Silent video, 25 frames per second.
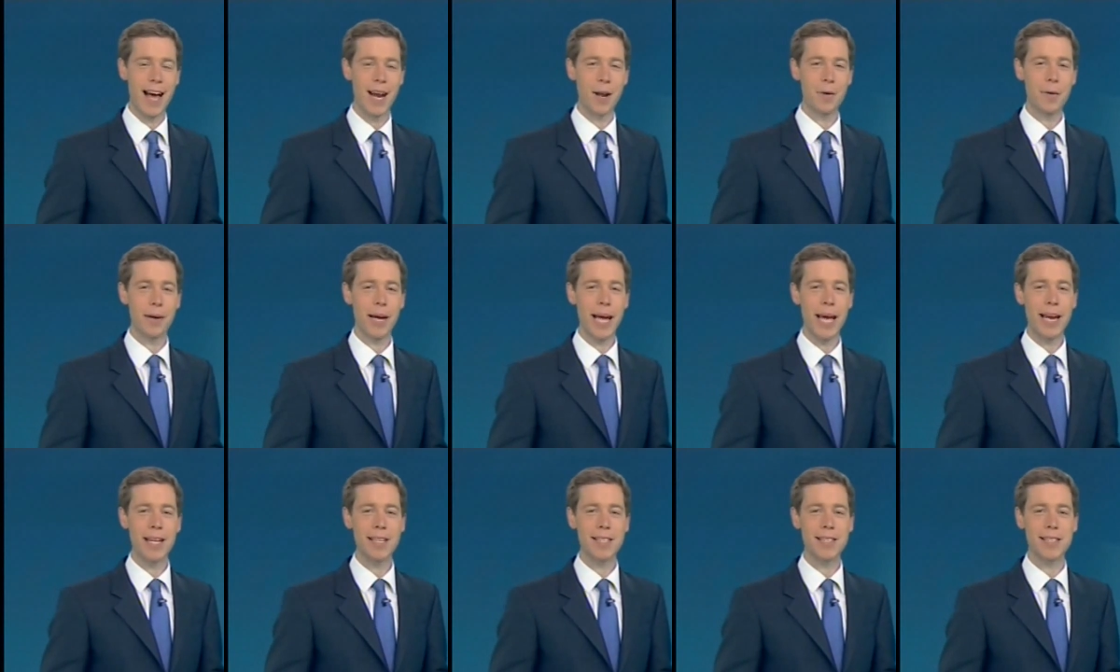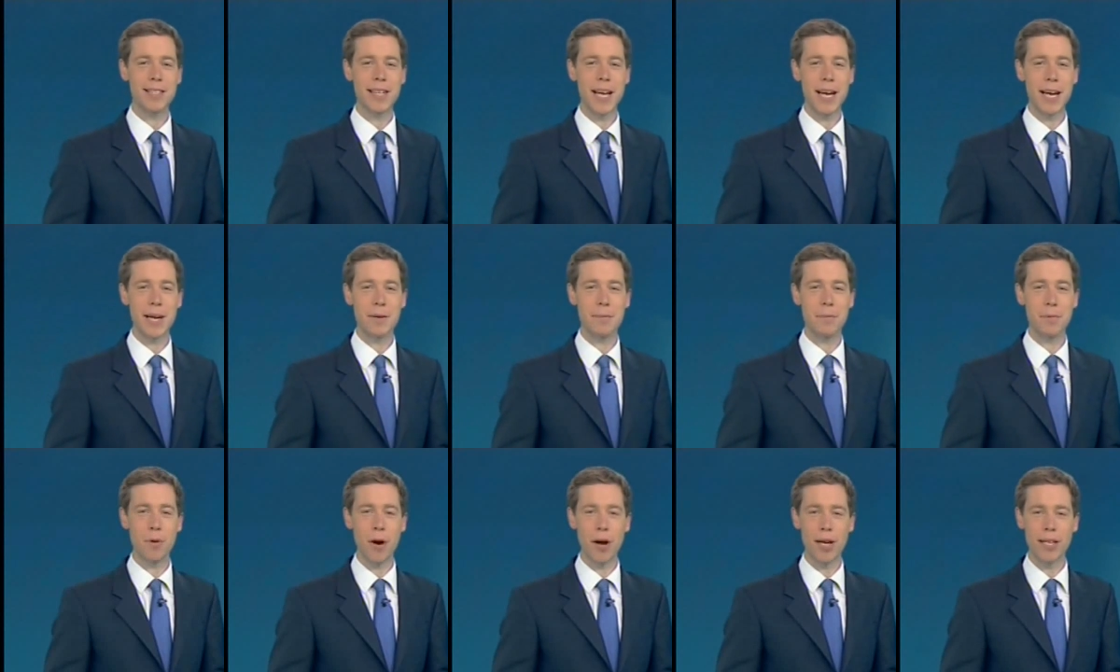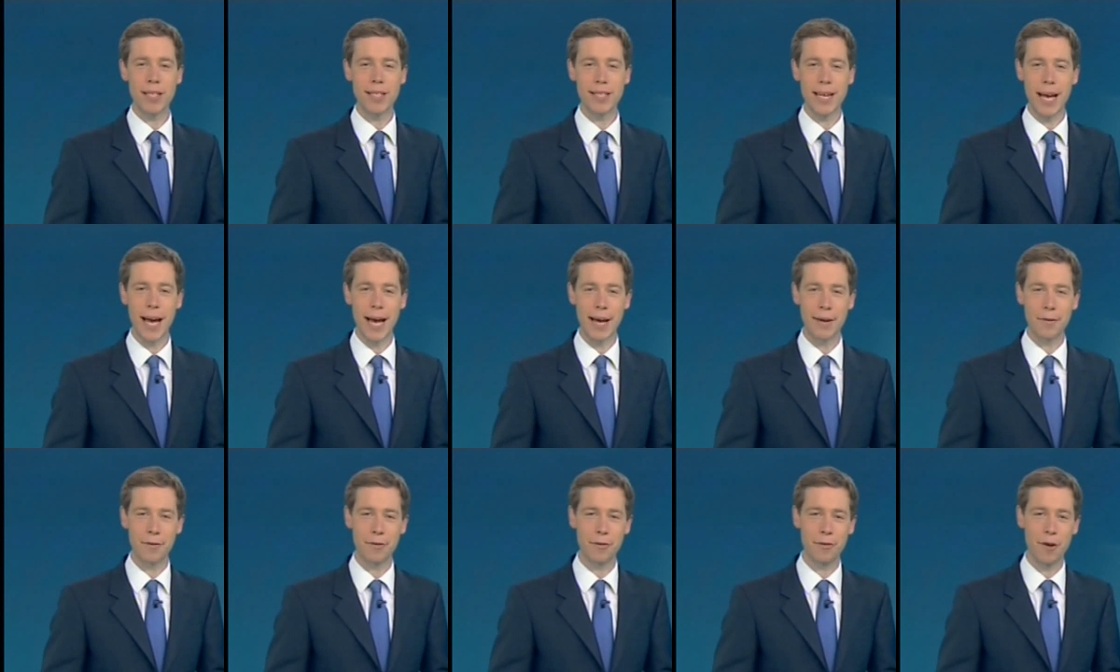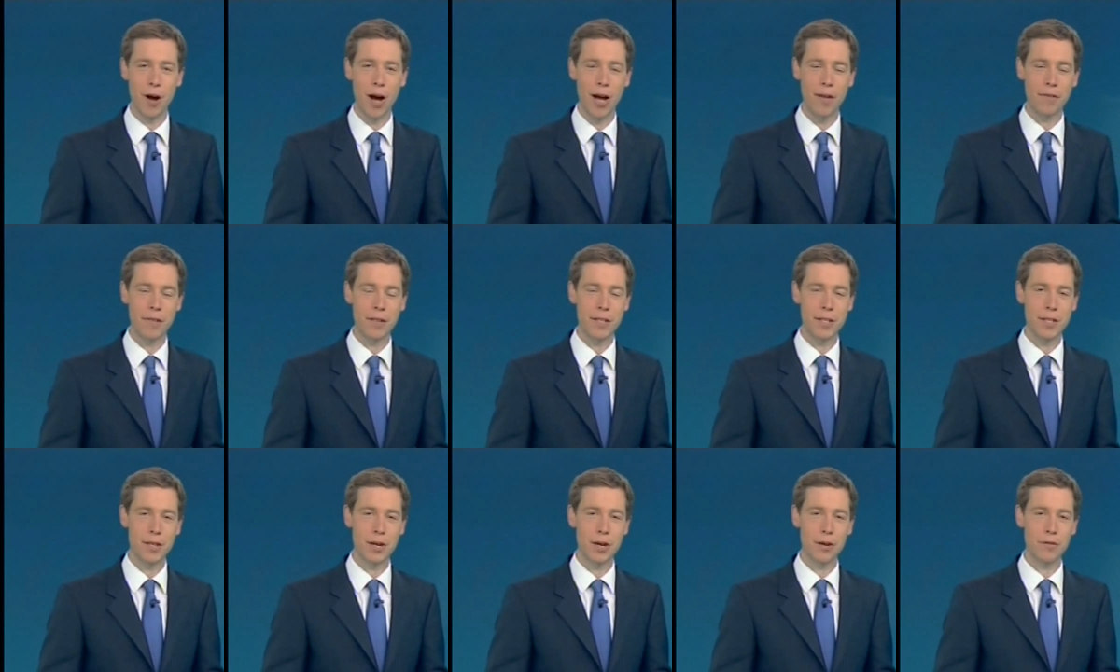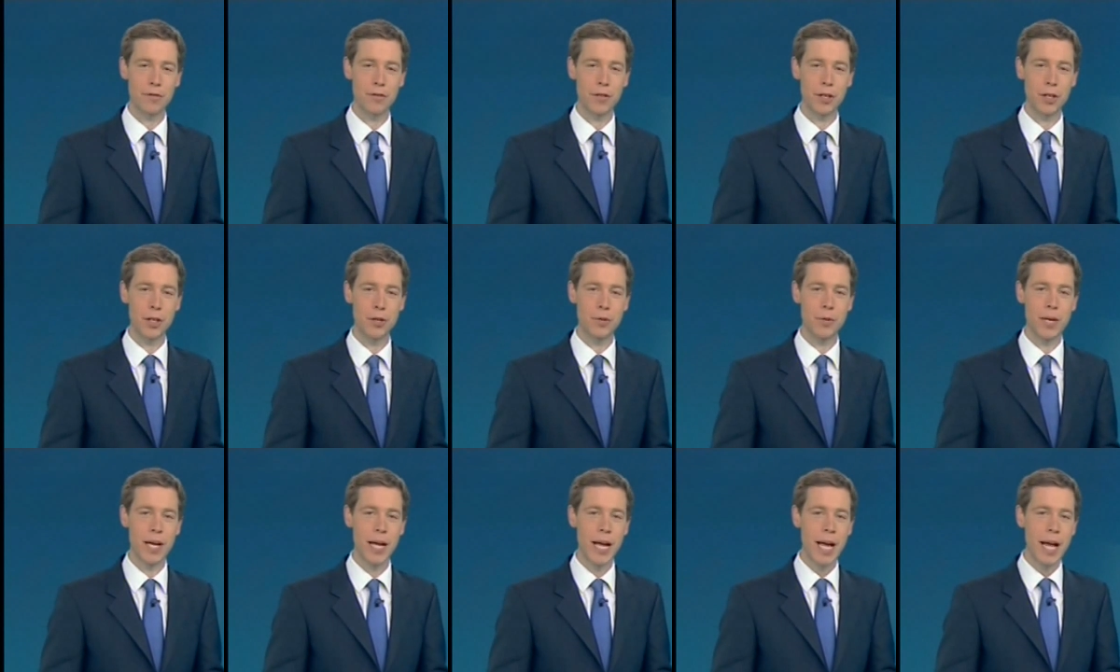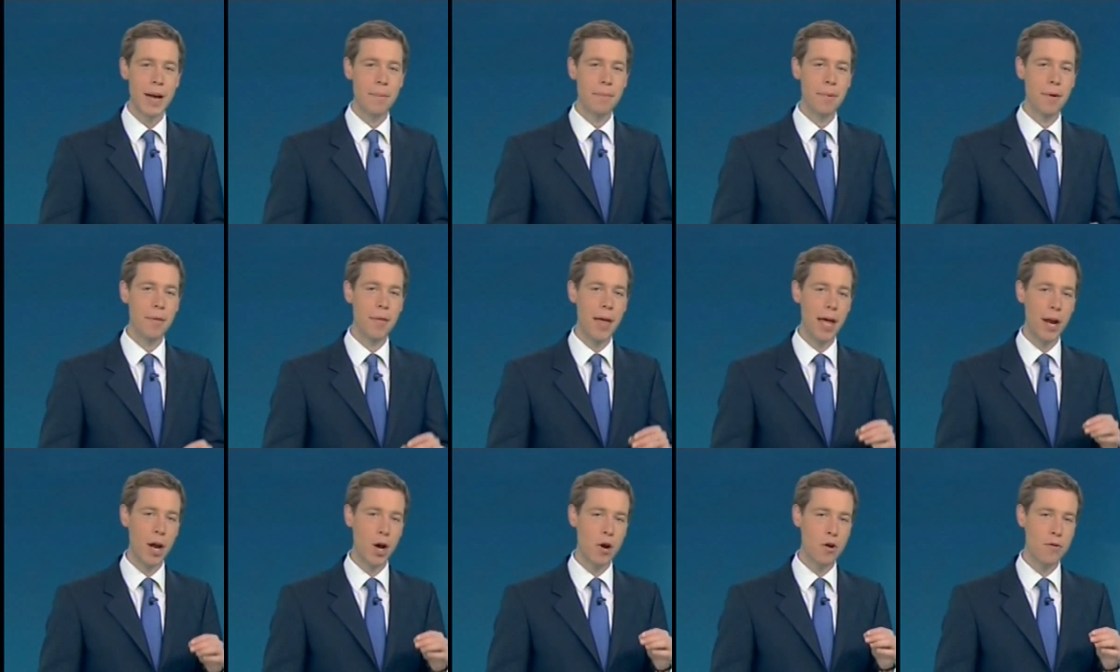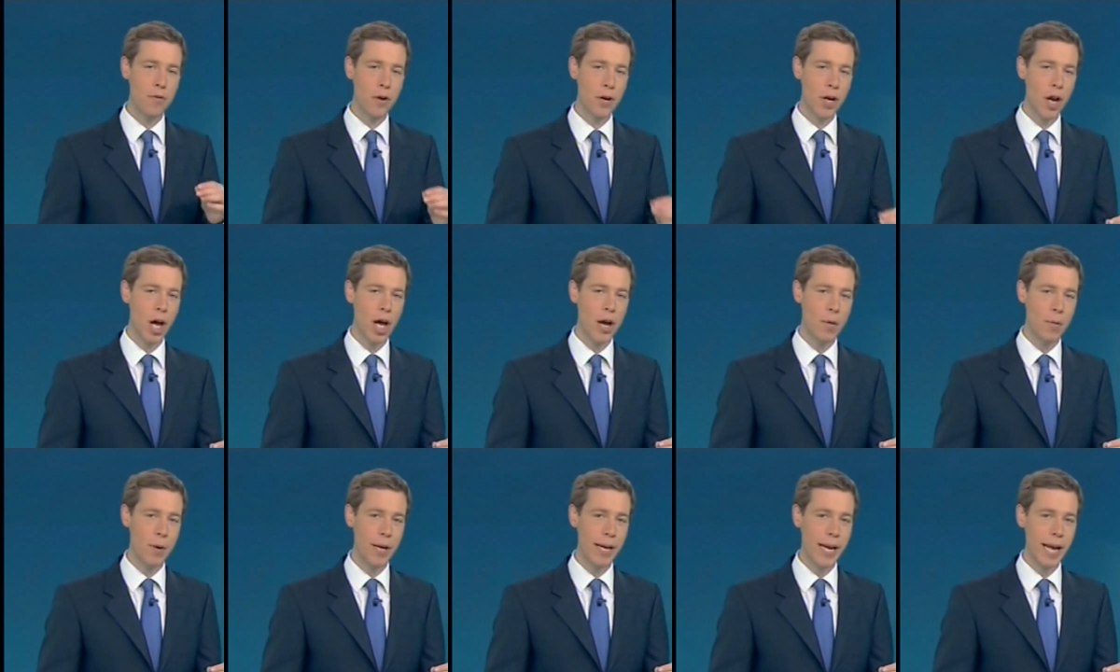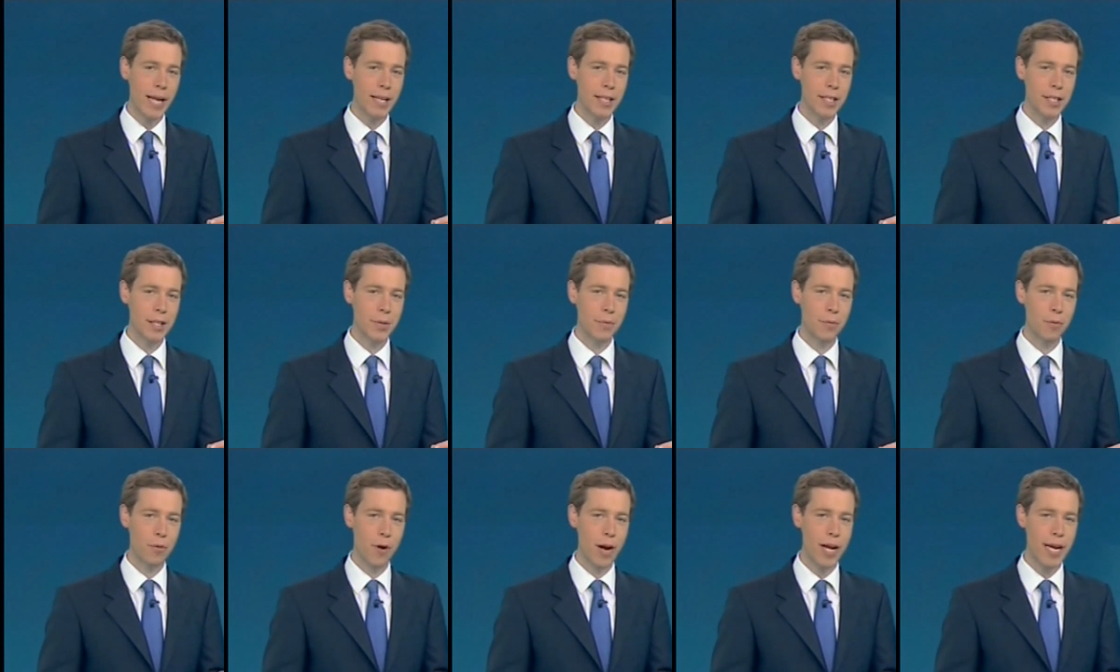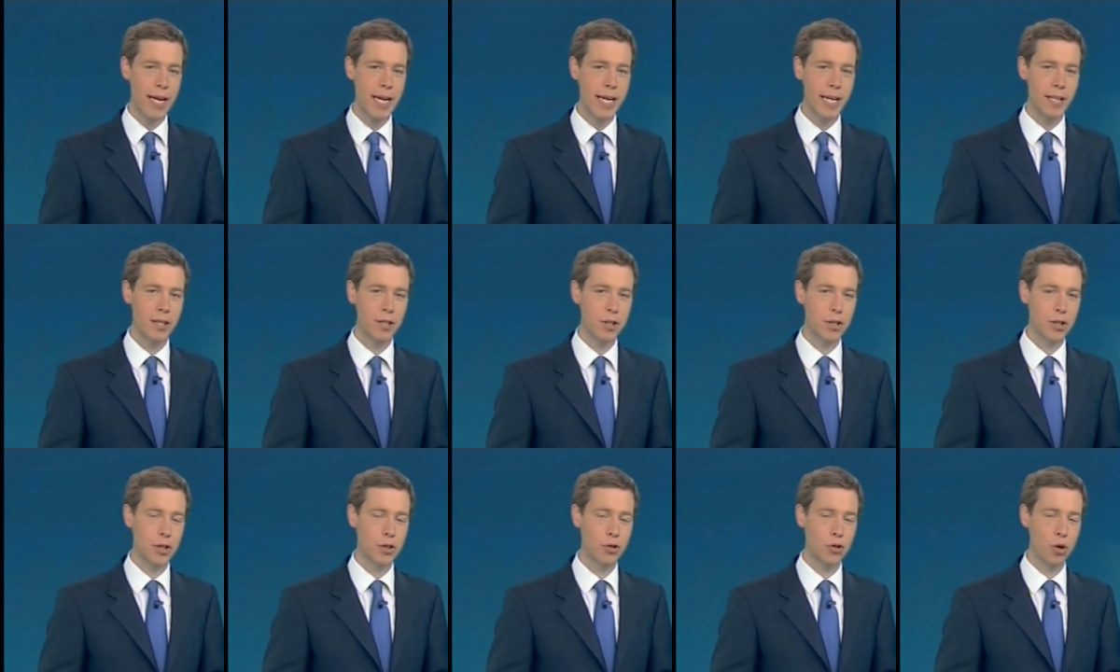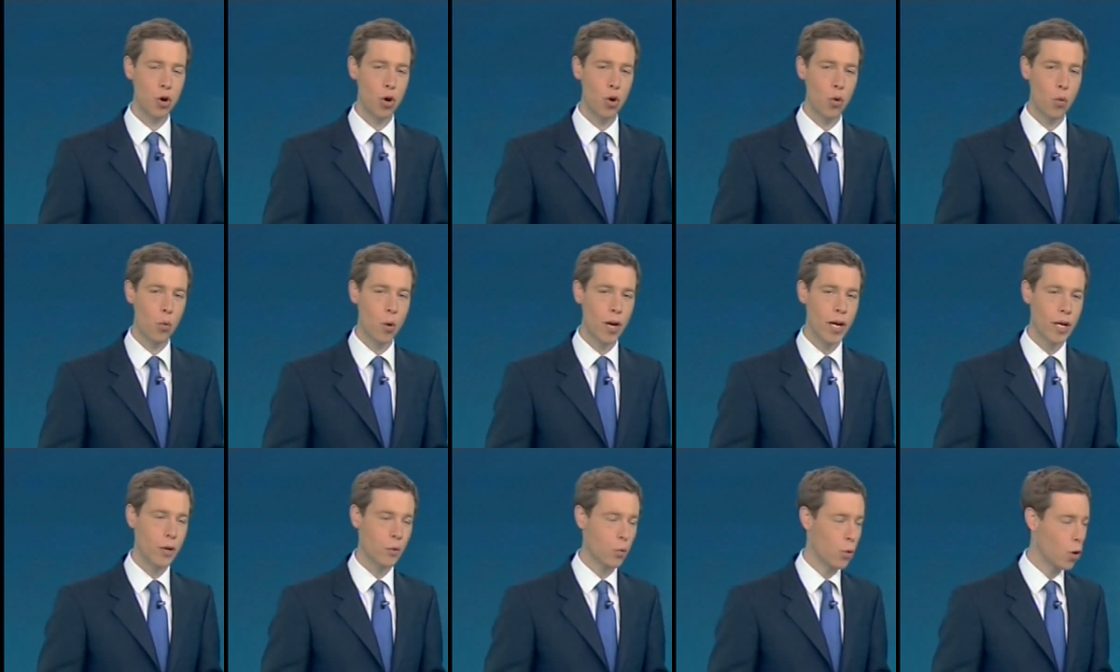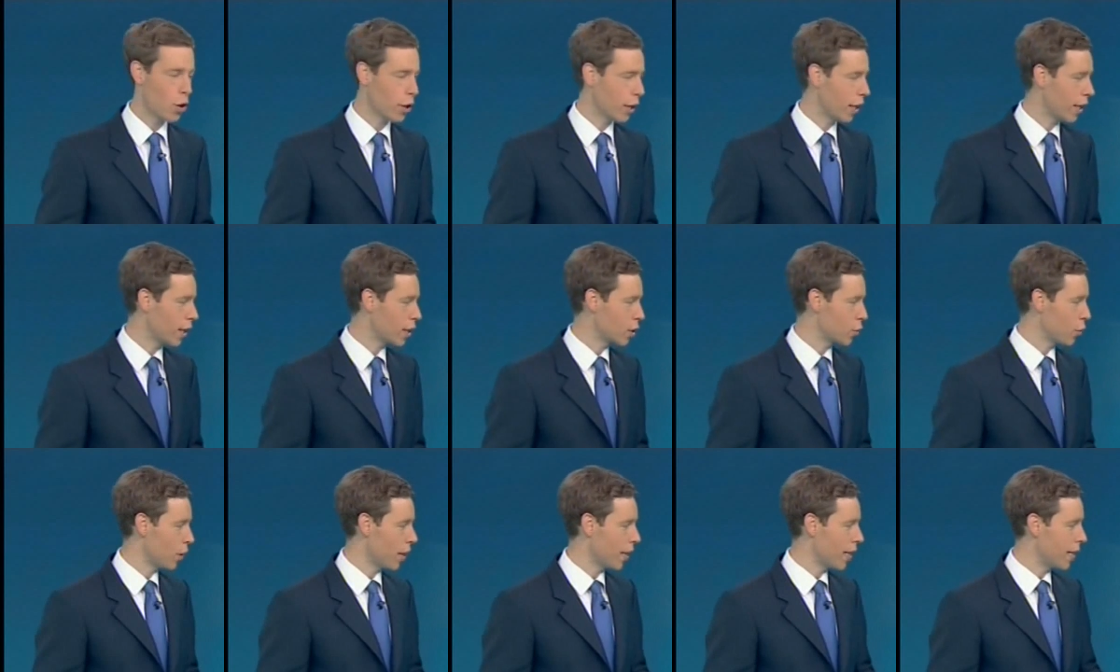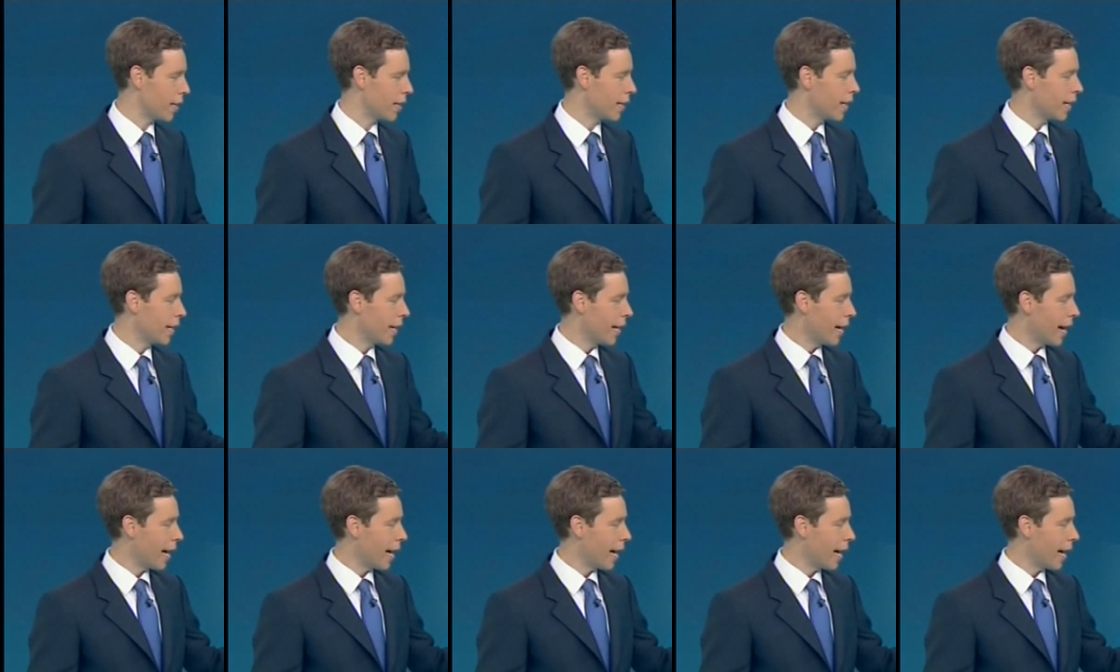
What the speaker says: Hello again, it's staying bright and fine this afternoon, but then overnight we get some rain and strong wind working its way in,